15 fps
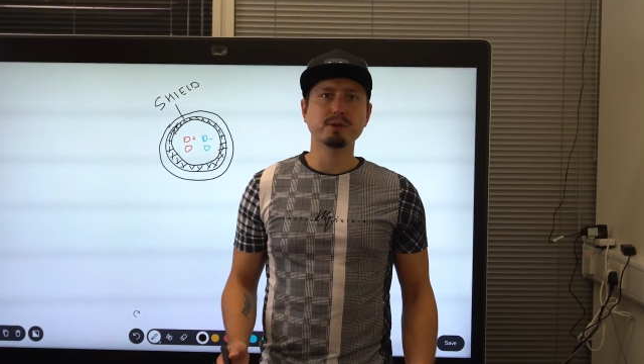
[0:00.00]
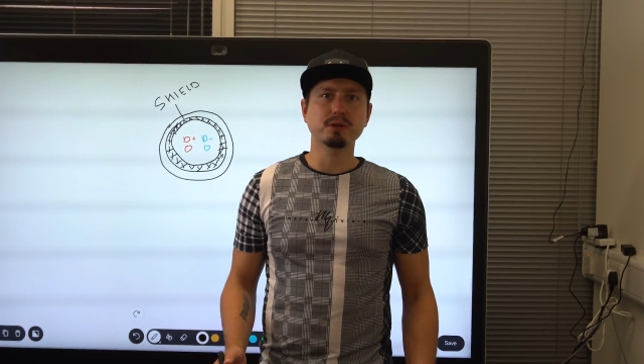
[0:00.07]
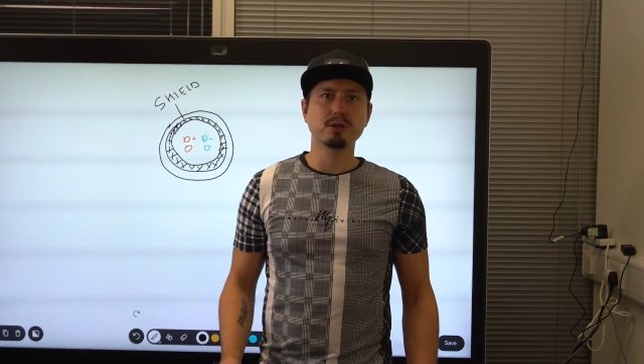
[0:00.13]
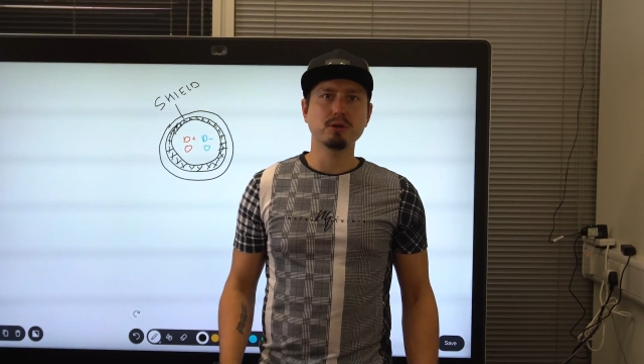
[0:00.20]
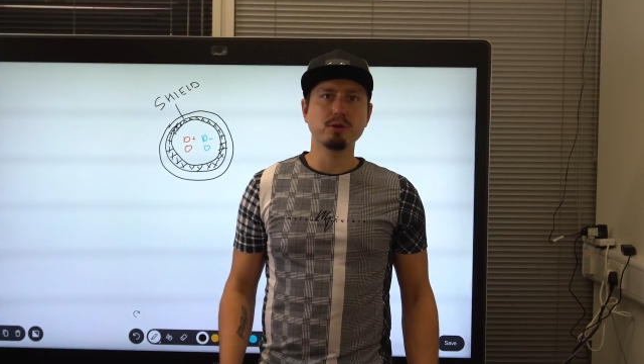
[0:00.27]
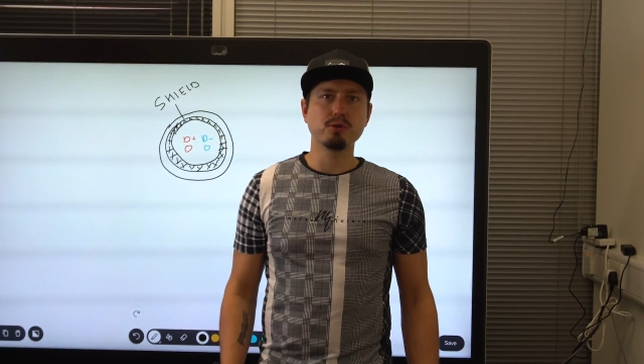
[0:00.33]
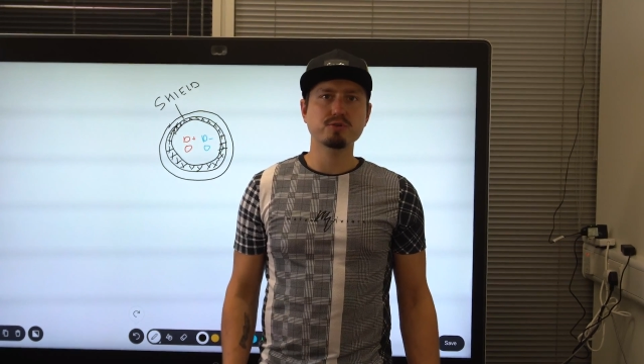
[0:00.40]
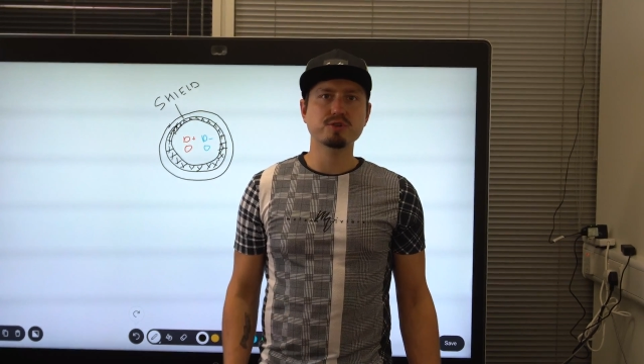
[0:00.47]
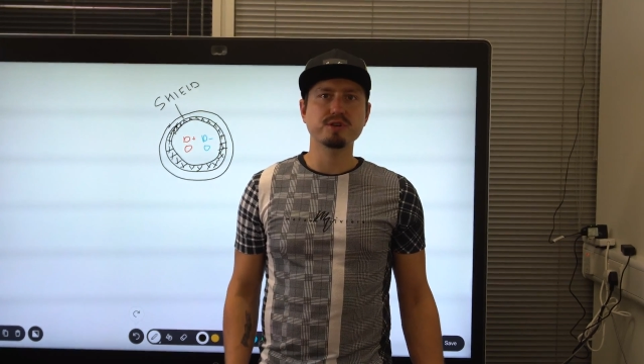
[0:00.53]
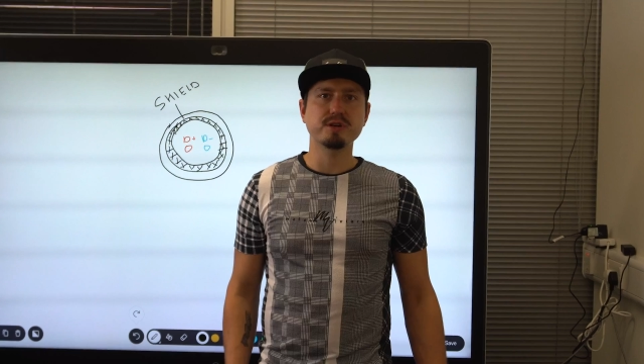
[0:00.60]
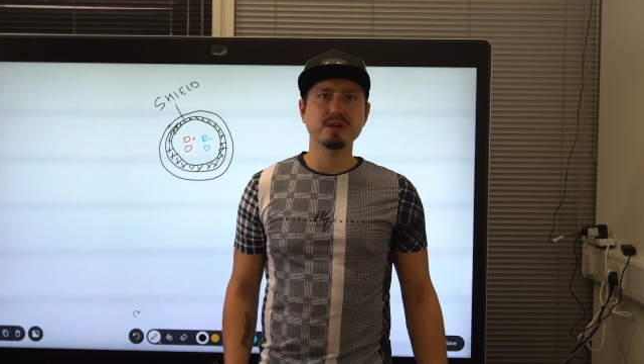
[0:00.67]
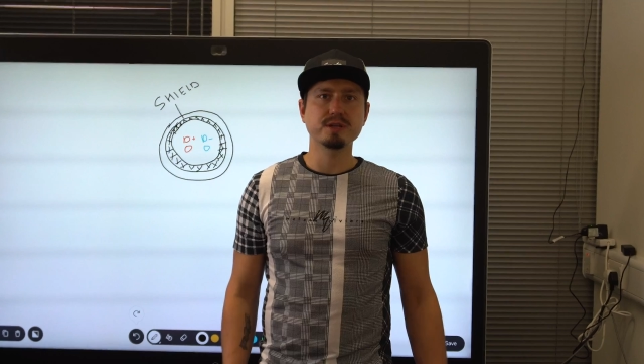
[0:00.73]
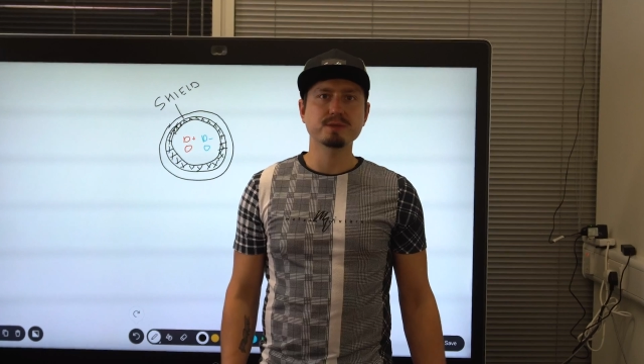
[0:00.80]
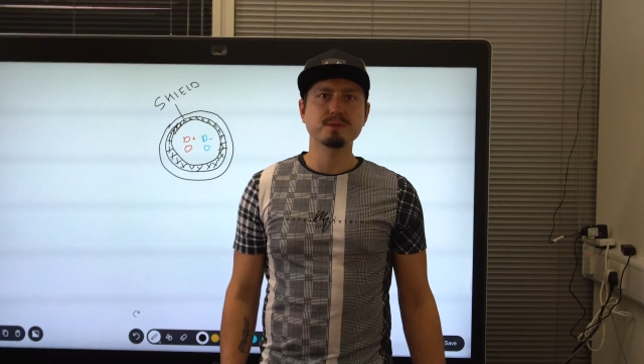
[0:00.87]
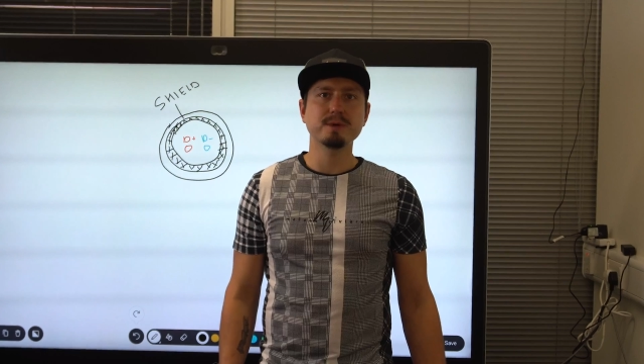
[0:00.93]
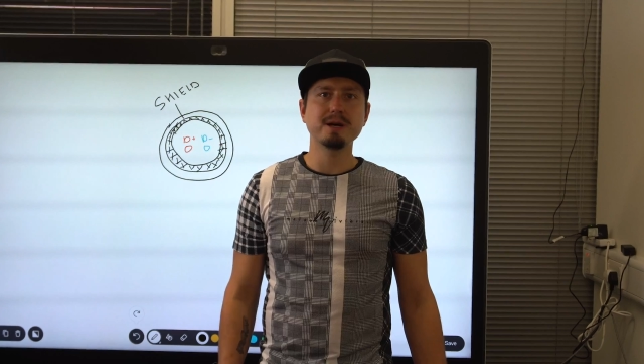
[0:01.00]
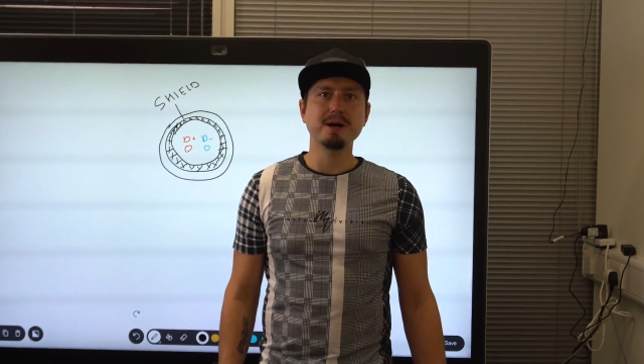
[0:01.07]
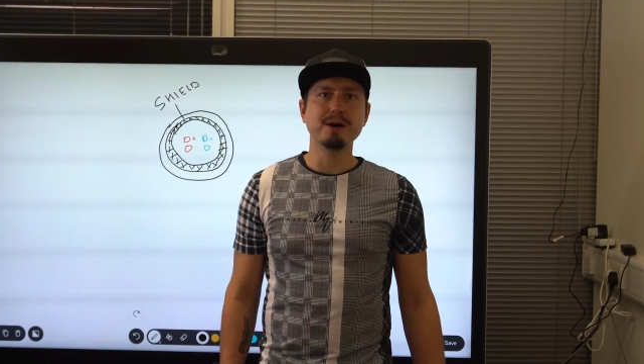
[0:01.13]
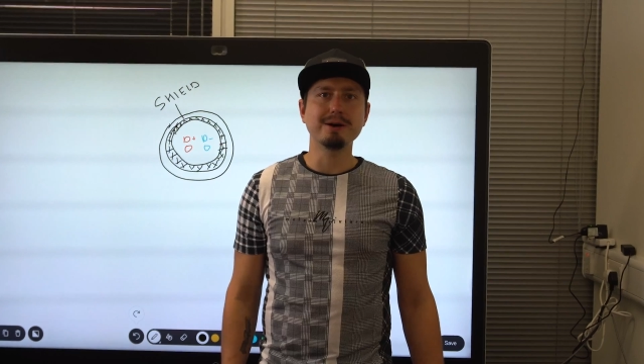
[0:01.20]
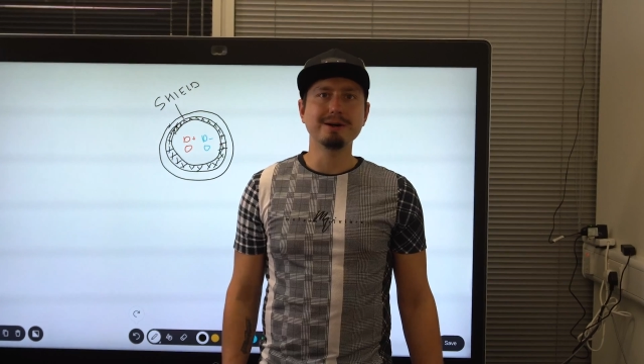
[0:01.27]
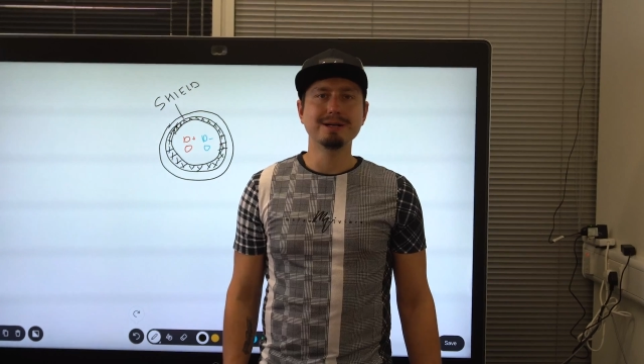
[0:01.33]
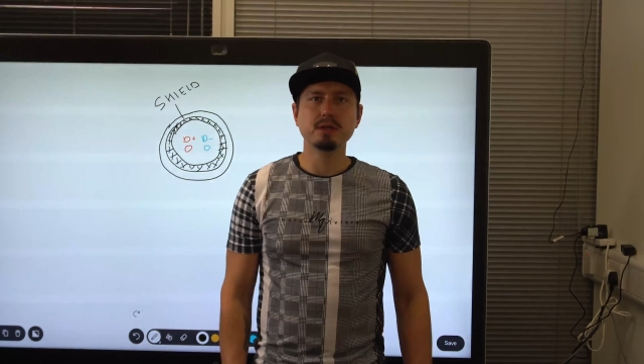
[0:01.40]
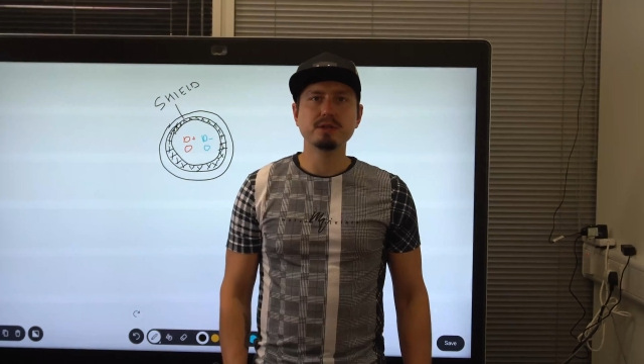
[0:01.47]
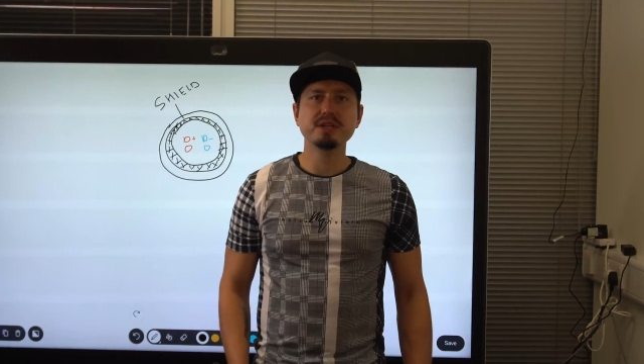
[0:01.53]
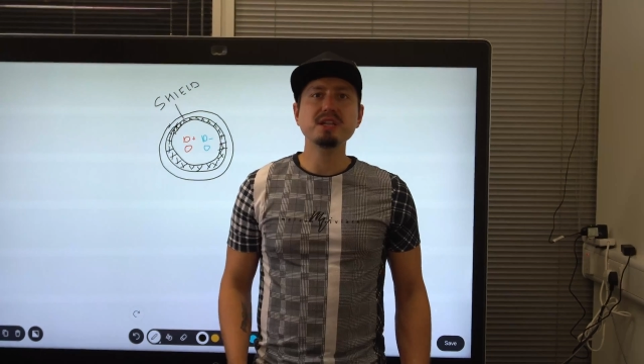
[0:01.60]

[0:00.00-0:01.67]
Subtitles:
enclosure as well.